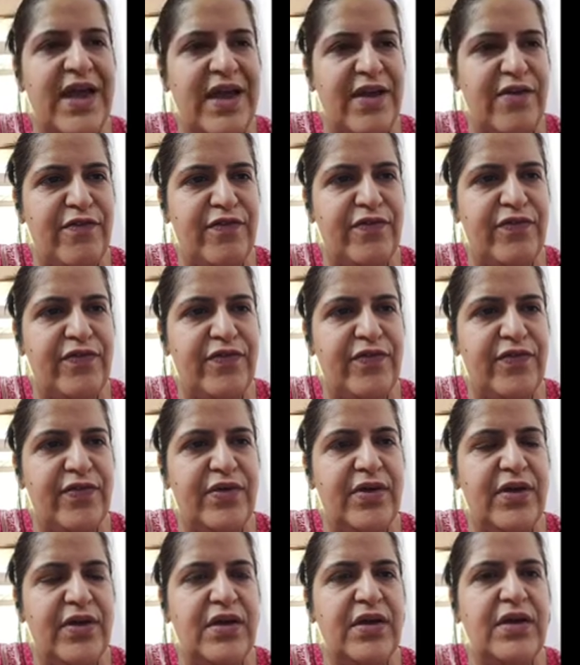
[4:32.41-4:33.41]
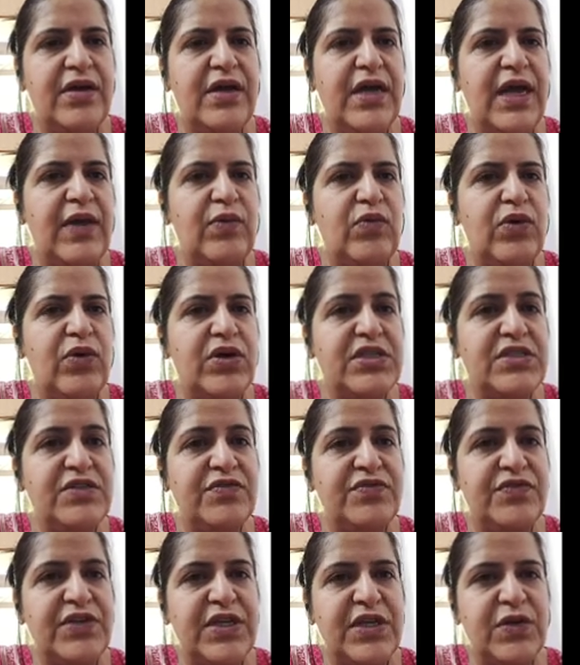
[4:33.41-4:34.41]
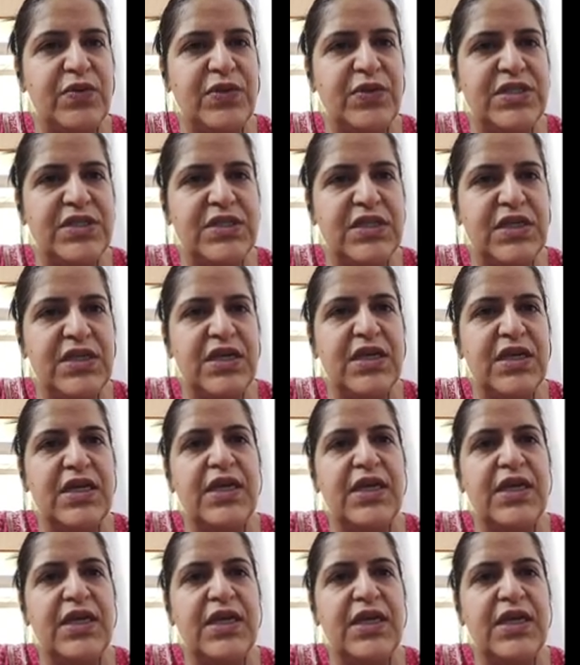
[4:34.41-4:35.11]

have and what is the frequency?